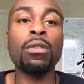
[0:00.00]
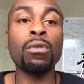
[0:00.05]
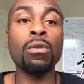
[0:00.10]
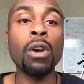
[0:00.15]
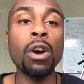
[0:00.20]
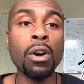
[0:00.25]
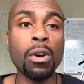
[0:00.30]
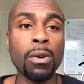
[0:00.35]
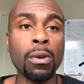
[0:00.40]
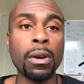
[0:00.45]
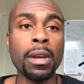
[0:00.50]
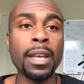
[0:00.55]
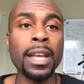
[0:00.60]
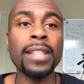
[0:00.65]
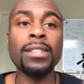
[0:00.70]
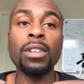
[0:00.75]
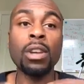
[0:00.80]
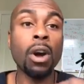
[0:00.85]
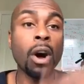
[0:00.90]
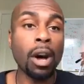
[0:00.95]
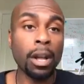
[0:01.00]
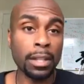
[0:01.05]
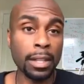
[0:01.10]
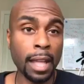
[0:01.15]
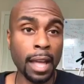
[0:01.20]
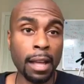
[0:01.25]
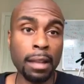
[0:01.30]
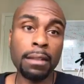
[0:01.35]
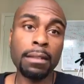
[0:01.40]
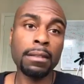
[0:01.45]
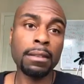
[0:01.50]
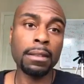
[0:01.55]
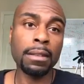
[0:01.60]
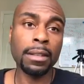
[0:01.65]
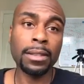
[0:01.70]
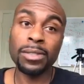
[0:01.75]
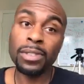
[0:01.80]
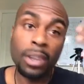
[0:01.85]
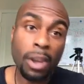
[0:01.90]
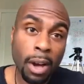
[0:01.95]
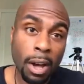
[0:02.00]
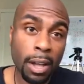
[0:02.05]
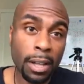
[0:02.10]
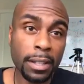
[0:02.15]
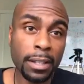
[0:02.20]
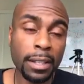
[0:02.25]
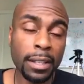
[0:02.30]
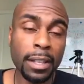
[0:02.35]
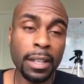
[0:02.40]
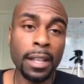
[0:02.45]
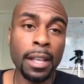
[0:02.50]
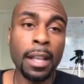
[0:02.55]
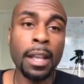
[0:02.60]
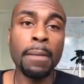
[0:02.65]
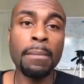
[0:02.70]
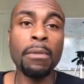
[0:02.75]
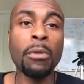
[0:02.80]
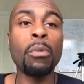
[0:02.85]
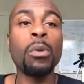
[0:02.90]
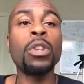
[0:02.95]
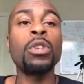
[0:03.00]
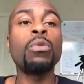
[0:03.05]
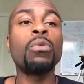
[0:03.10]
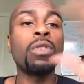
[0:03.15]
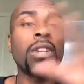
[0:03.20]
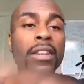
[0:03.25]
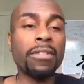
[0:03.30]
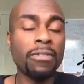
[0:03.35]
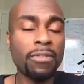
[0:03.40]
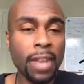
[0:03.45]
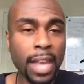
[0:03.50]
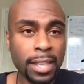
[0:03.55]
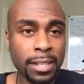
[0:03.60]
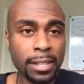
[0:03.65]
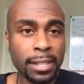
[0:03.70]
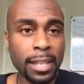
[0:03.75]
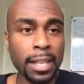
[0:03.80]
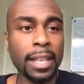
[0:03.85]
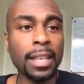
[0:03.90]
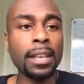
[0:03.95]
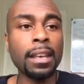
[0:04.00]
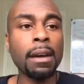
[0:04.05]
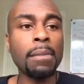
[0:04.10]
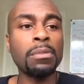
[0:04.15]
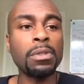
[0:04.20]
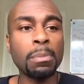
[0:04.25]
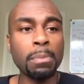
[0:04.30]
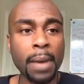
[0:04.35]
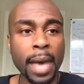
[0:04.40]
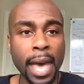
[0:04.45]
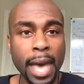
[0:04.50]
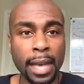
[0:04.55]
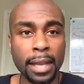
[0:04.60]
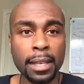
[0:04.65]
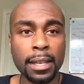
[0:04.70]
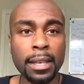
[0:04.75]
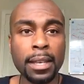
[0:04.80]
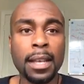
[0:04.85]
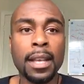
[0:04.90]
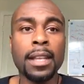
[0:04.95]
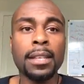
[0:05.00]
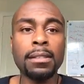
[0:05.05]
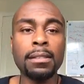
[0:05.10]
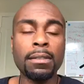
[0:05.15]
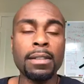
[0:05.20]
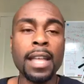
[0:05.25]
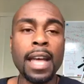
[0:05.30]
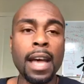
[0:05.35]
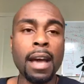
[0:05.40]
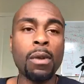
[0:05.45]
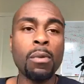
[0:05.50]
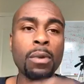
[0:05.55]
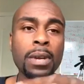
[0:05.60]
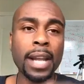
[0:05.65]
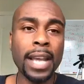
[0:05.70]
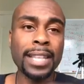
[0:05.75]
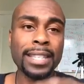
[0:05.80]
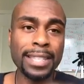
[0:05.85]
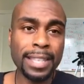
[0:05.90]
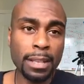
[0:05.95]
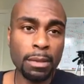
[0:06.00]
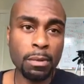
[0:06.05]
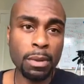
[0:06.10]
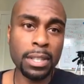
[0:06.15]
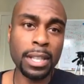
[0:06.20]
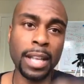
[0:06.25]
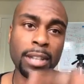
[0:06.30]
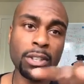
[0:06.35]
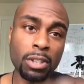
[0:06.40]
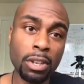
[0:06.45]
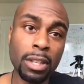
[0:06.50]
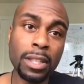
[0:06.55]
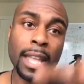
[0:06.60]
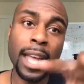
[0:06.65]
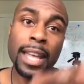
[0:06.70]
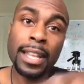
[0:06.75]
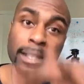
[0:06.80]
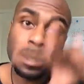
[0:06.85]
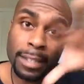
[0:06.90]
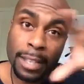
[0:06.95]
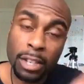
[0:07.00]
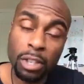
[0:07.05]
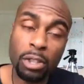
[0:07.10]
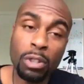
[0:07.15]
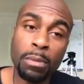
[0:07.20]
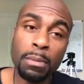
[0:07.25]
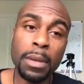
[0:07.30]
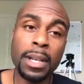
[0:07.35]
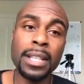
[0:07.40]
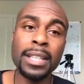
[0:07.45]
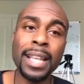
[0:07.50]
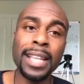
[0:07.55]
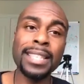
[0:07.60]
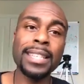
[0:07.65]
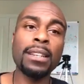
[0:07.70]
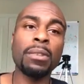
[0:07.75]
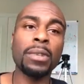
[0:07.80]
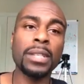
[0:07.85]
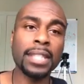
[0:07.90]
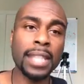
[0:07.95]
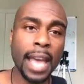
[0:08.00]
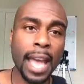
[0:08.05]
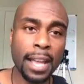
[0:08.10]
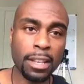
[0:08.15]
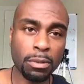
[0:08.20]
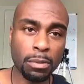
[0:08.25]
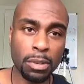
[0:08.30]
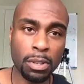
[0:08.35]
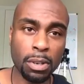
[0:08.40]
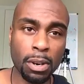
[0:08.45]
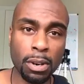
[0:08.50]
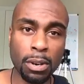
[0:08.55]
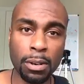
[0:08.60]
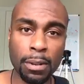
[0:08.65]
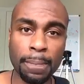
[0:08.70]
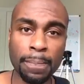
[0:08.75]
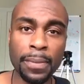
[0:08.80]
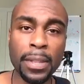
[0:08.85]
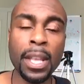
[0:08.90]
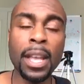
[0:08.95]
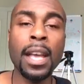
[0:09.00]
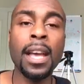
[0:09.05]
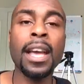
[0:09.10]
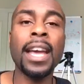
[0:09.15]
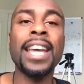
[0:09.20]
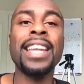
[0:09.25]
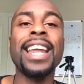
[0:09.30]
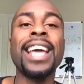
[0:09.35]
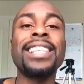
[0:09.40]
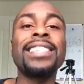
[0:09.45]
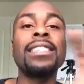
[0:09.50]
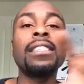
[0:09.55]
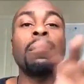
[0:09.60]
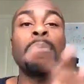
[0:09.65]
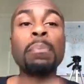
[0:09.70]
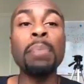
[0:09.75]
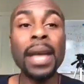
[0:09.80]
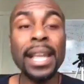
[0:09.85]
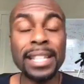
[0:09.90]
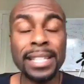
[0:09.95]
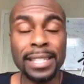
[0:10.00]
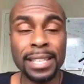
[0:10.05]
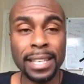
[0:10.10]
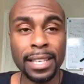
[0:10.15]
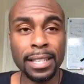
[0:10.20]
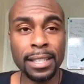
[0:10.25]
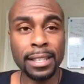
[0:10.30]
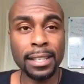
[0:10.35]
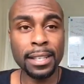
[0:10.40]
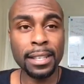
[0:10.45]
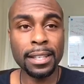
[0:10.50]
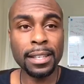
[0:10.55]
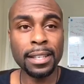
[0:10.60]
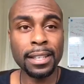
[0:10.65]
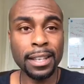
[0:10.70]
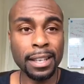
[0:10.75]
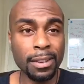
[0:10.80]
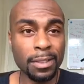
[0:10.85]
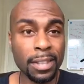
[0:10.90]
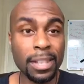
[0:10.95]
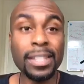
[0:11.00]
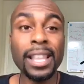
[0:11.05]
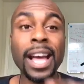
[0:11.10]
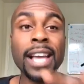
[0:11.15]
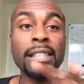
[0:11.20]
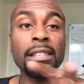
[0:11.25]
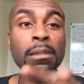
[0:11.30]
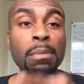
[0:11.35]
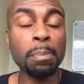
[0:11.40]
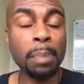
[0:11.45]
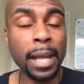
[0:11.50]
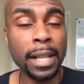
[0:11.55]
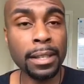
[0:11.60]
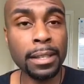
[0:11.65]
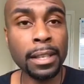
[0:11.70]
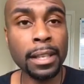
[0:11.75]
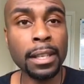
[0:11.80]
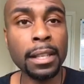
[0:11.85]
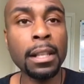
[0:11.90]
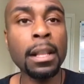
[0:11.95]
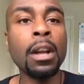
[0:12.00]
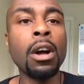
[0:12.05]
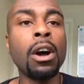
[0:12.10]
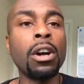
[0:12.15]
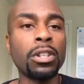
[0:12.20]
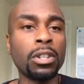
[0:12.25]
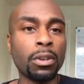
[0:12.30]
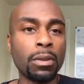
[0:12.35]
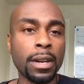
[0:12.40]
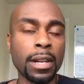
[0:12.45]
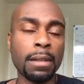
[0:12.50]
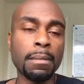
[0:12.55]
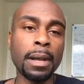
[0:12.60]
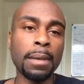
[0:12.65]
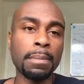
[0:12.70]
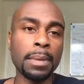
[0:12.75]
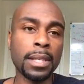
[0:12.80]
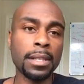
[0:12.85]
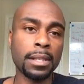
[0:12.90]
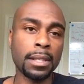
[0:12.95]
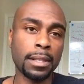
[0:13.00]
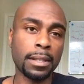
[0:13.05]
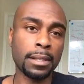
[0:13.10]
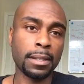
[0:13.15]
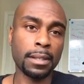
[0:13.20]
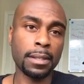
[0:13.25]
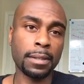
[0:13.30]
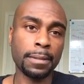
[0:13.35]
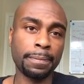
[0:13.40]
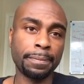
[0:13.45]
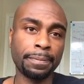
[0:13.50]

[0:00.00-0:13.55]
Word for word: grow. It's gone now. It's gone. But when you reinvest it, it comes back. So now what I did was I took that additional money that I did a tax return and I spent it hear this, I spent it on creating my business.